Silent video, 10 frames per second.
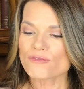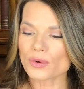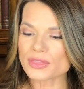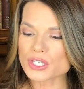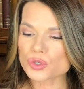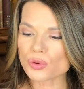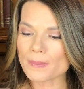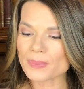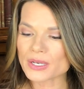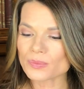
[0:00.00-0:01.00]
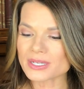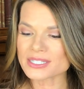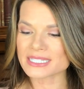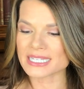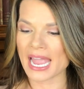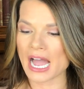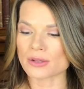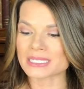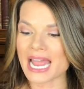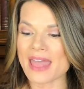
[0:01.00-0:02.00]
For the trumpet will
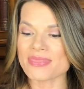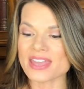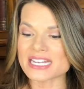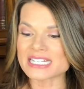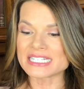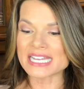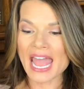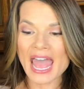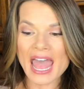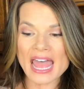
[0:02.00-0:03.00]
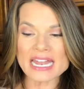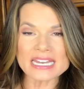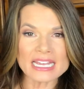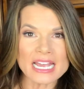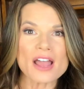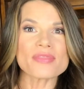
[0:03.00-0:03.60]
sound, and the dead,